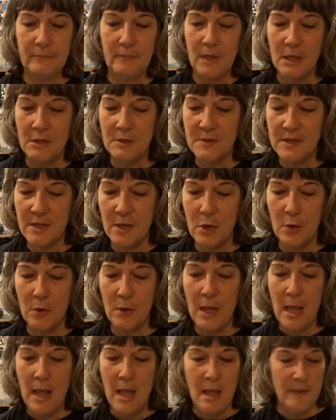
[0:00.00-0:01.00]

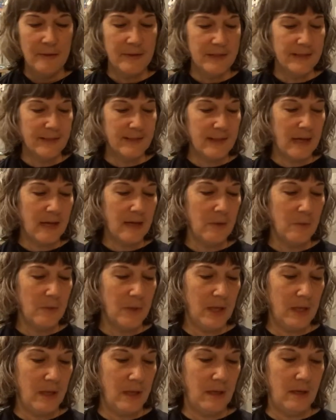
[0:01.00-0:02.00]
So the second
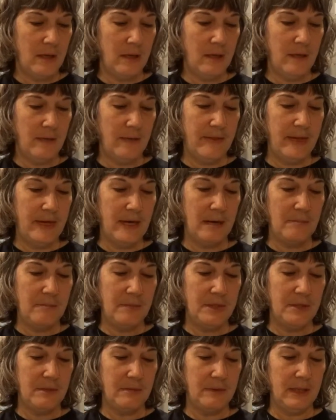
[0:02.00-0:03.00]
one that I'm
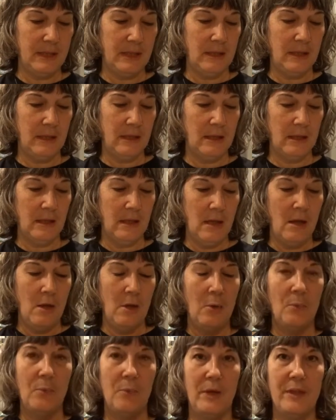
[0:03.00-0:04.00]
doing
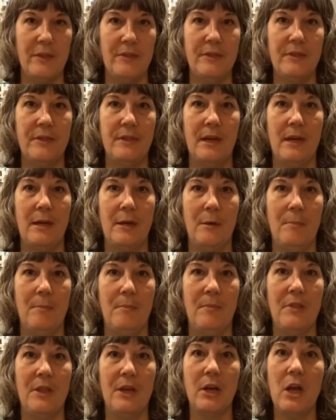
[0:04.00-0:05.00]
with
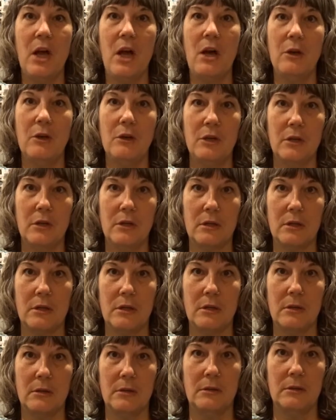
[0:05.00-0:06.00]
the
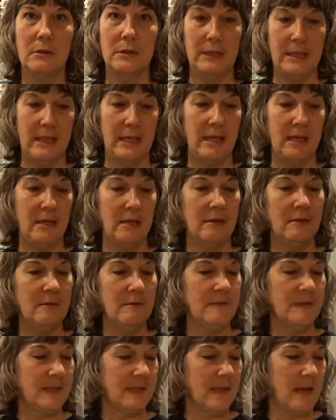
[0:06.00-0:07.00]
longer
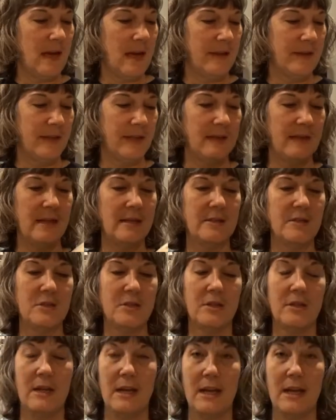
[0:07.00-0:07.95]
leaves, I think that's turning